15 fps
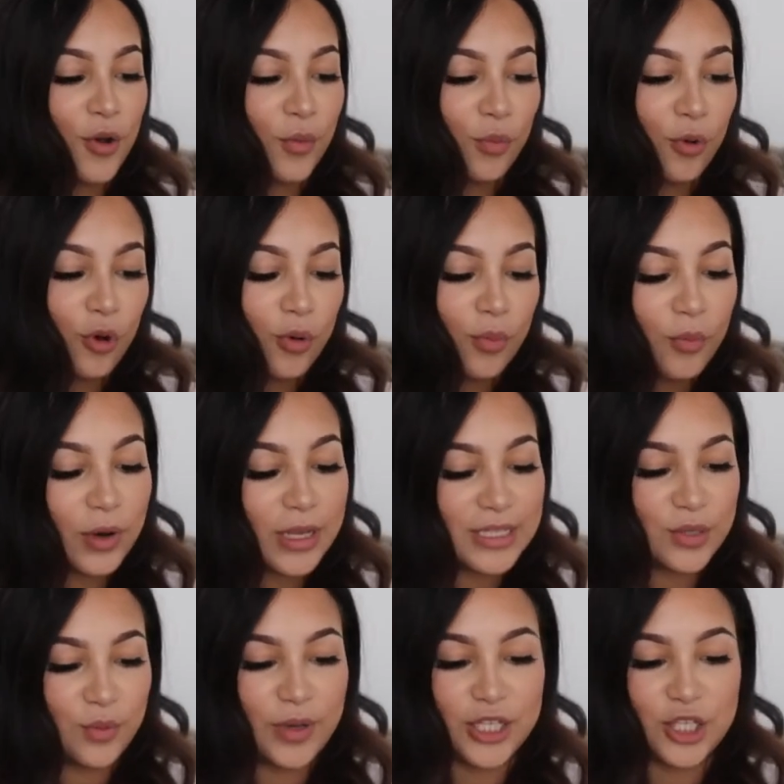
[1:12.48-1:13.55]
warm
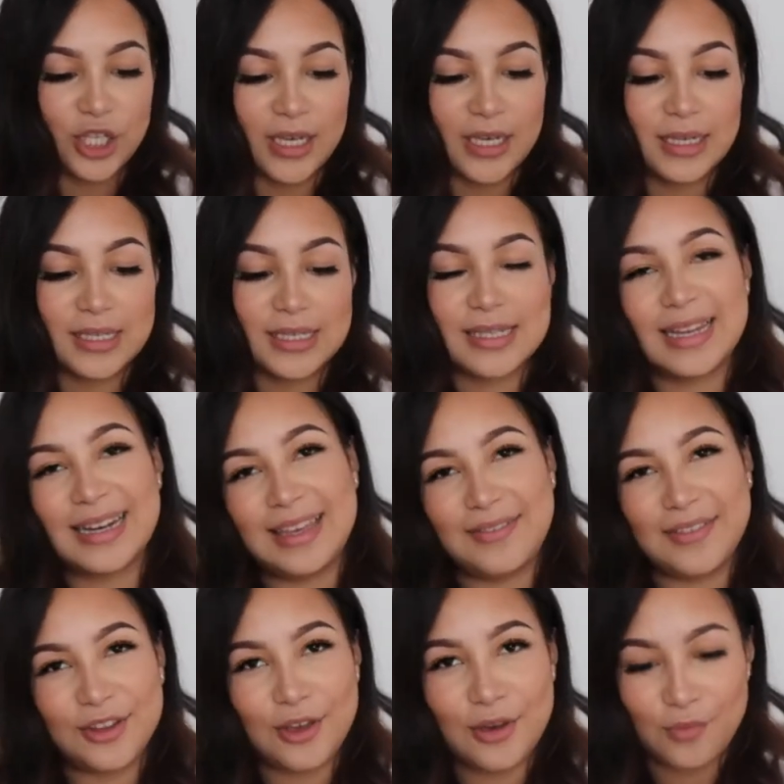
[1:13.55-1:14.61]
winter wishes, and
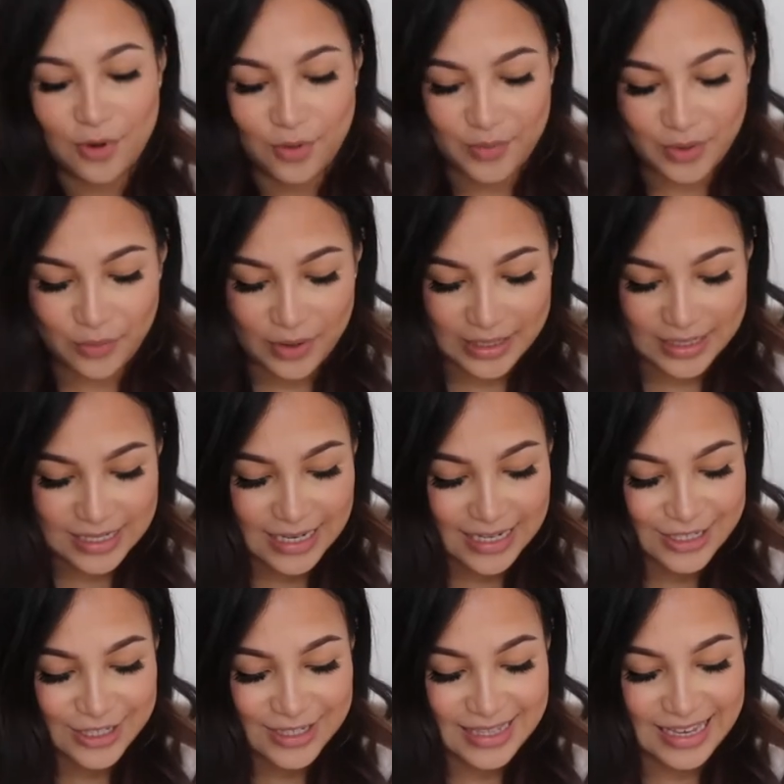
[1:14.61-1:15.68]
even though it won't be winter, I
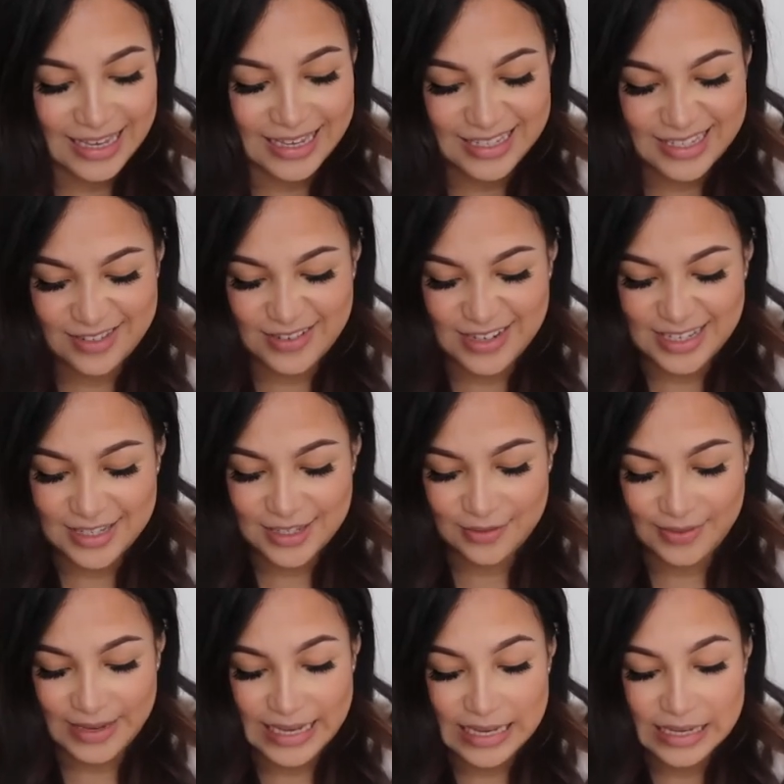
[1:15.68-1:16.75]
just think it's really
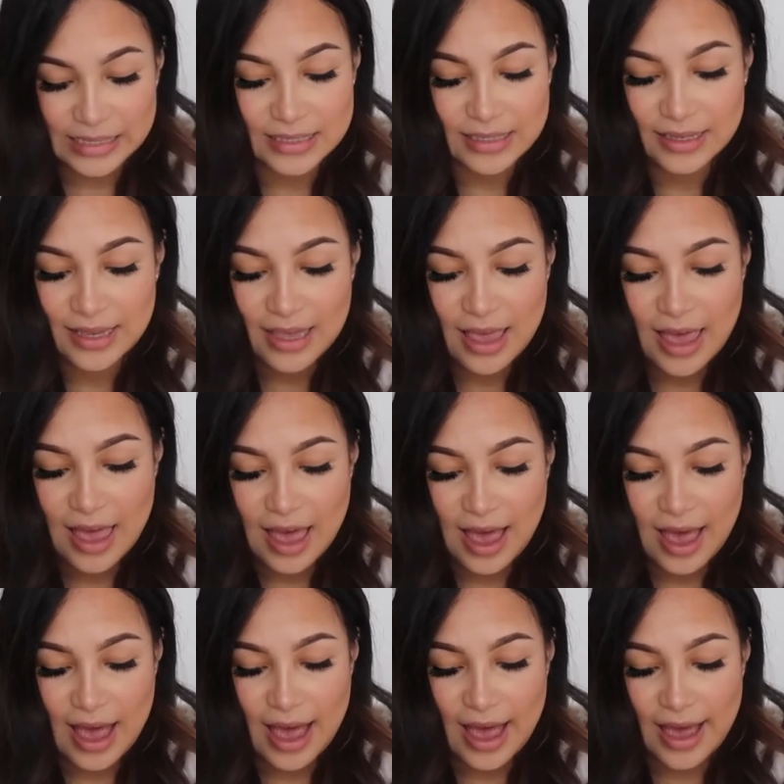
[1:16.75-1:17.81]
sweet.
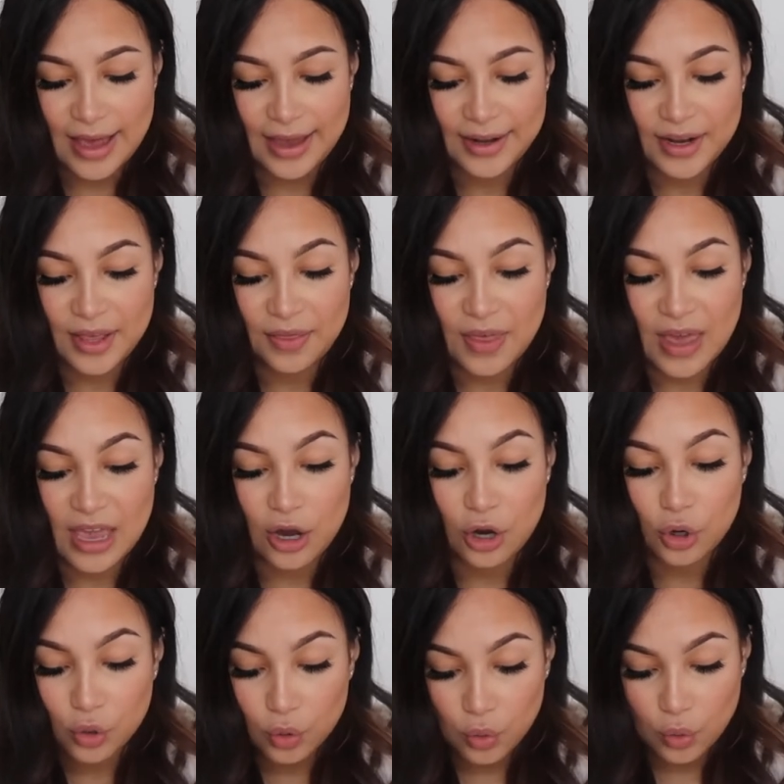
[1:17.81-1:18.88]
And they
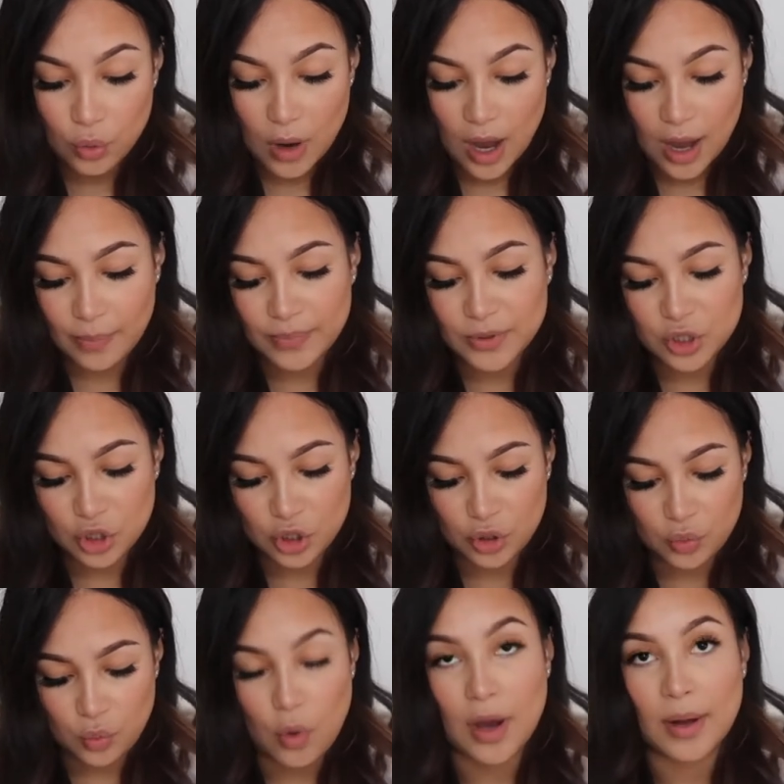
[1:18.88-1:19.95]
are all up
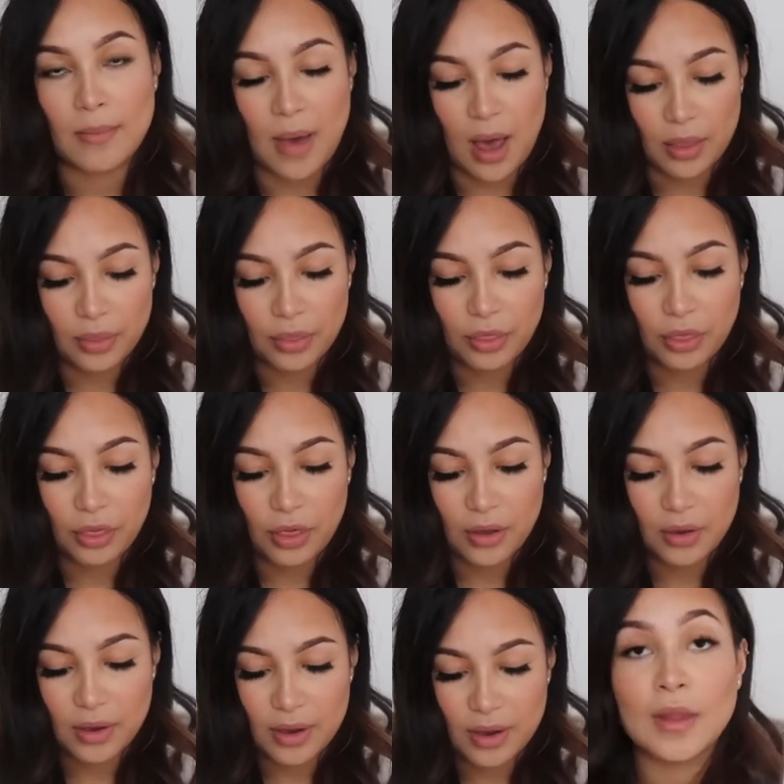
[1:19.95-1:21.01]
to 1 month.
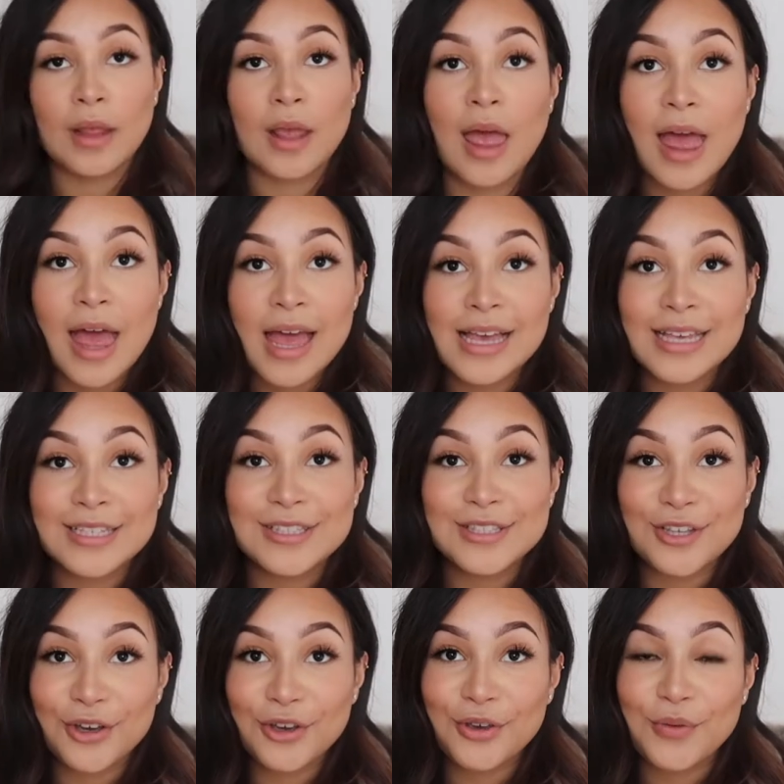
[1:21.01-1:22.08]

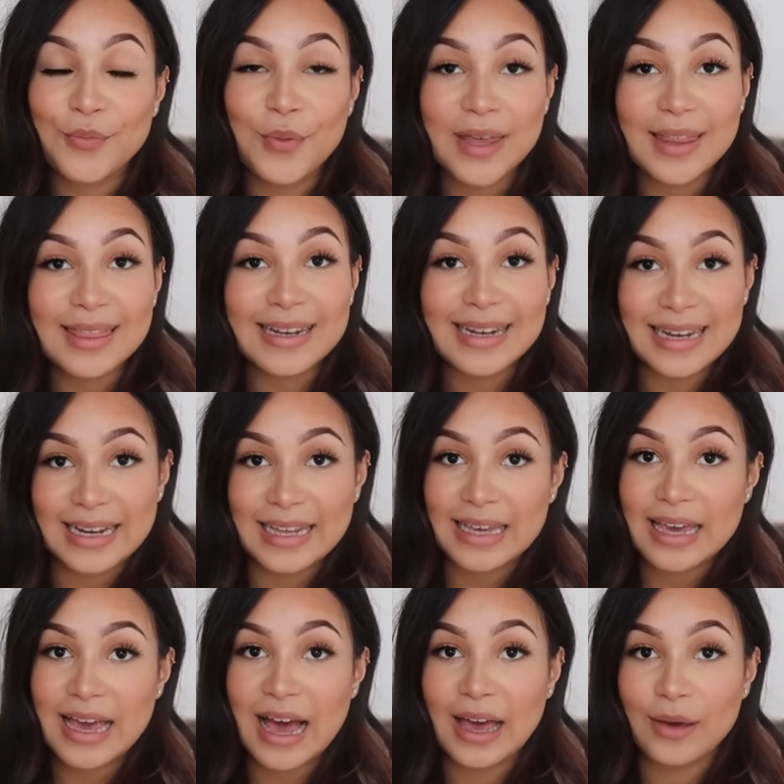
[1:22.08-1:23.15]
So with
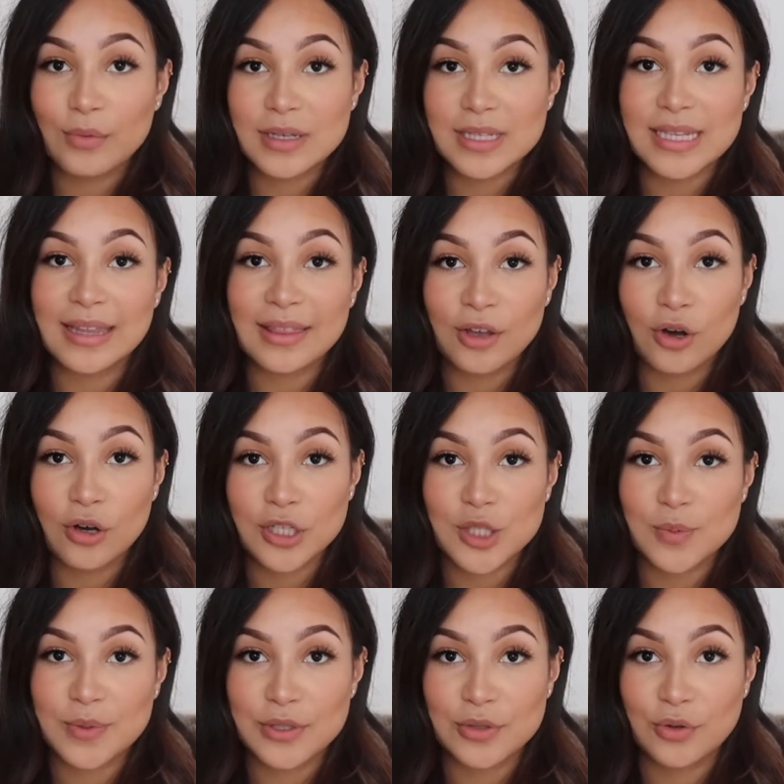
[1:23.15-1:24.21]
Lily, I was in the
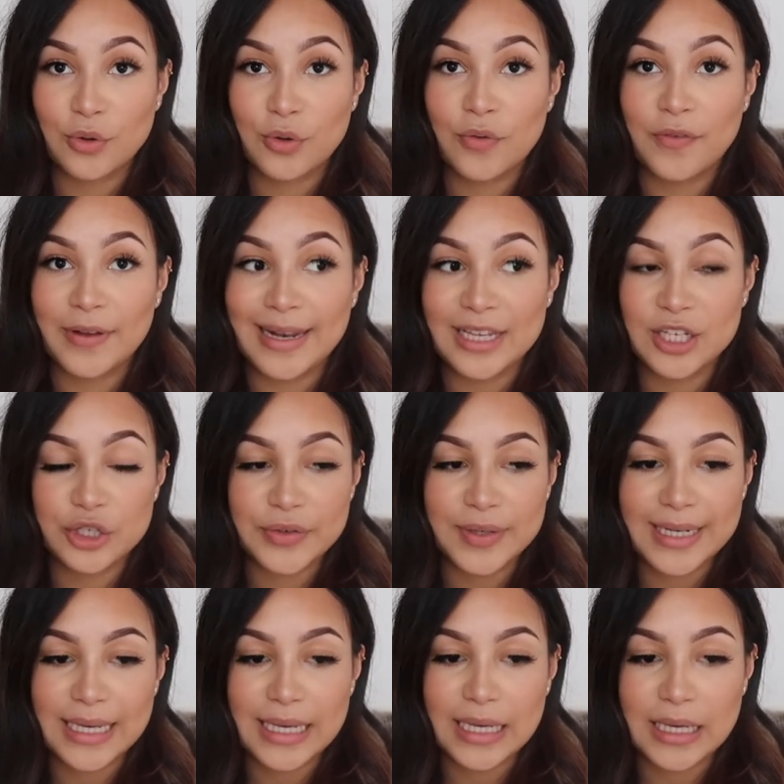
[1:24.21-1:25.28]
hospital for
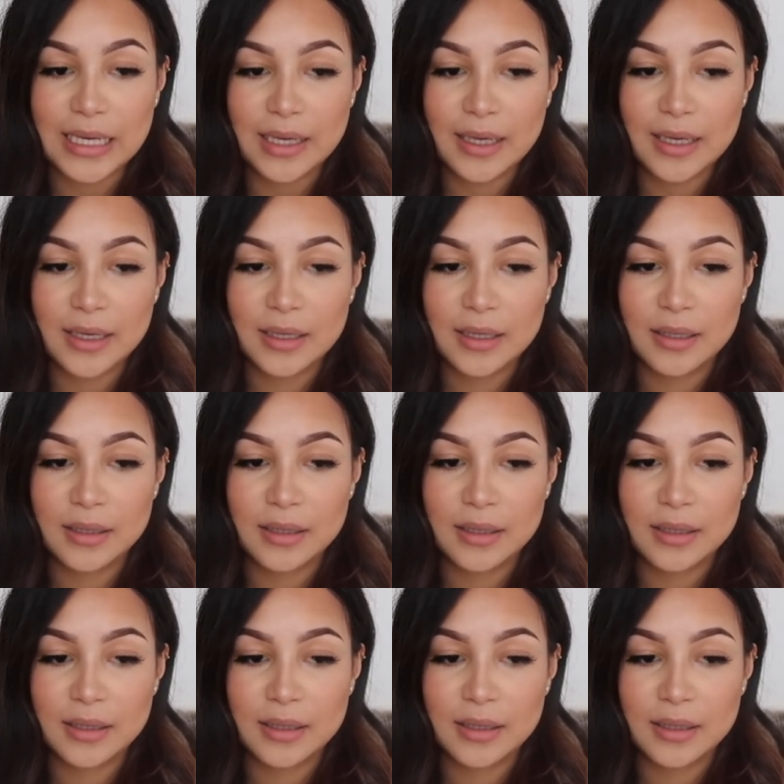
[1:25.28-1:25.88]
literally